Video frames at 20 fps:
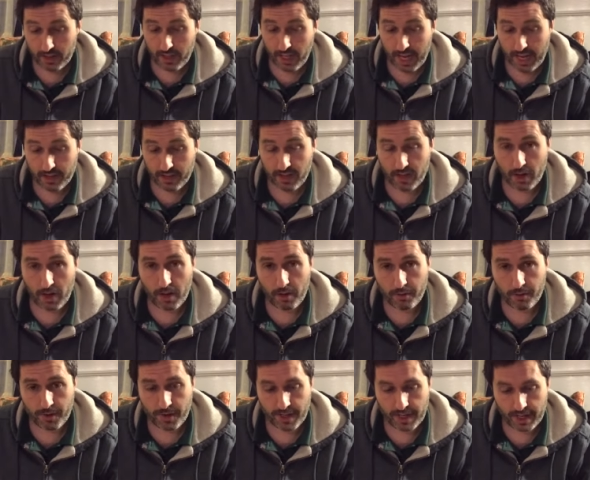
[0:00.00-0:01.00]
Last Call
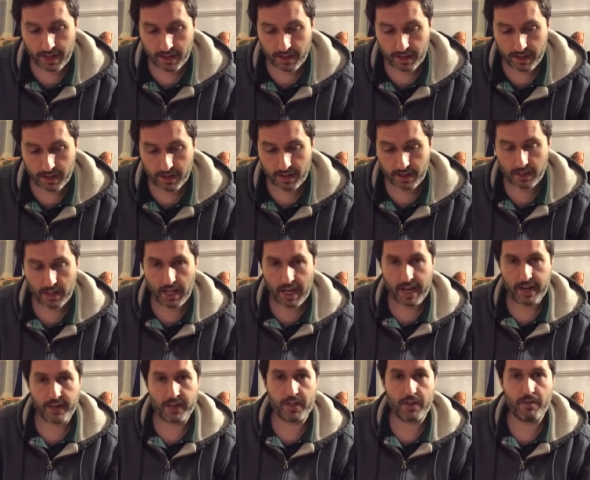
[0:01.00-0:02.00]
for Dinner
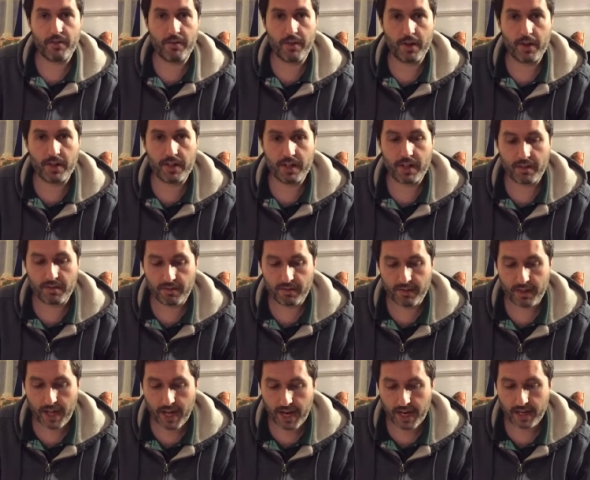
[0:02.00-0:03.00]
slash First in
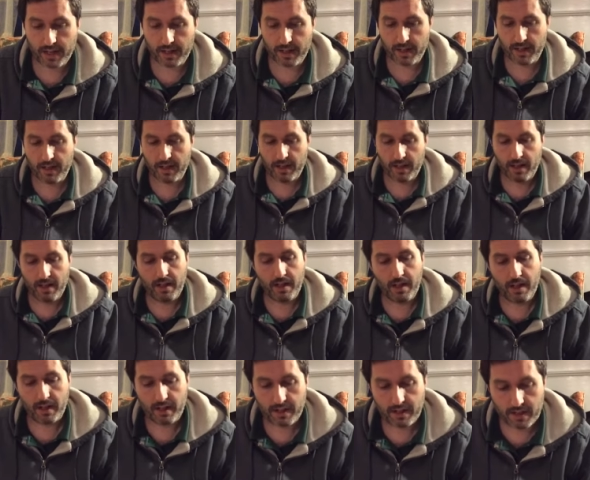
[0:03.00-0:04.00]
Flight.
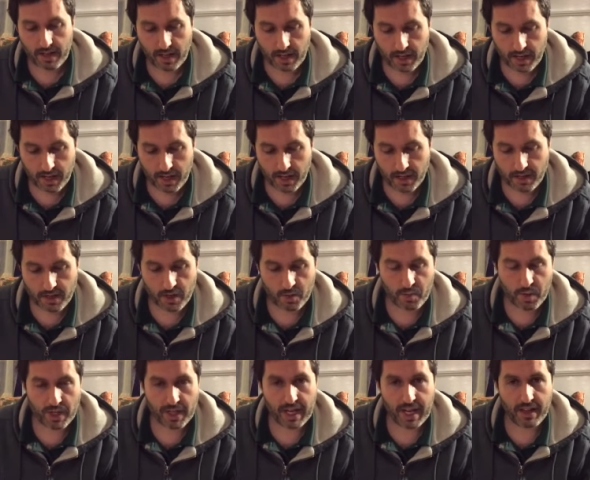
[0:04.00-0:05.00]
It's Sunday,
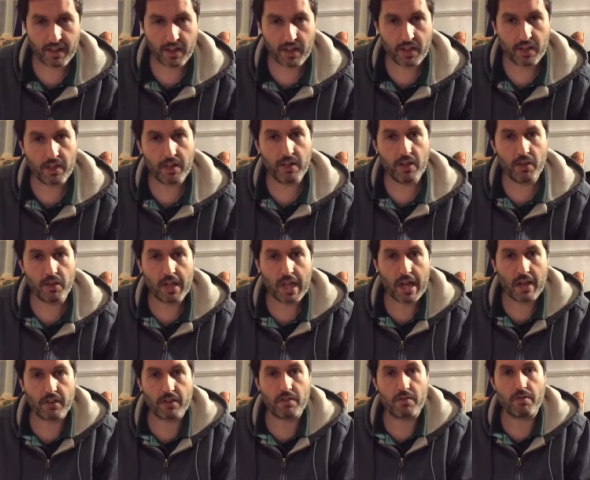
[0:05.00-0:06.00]
October 10th,
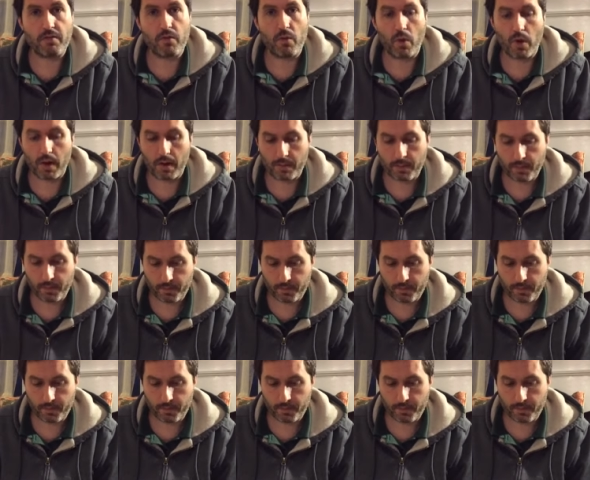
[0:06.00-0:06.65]
2004.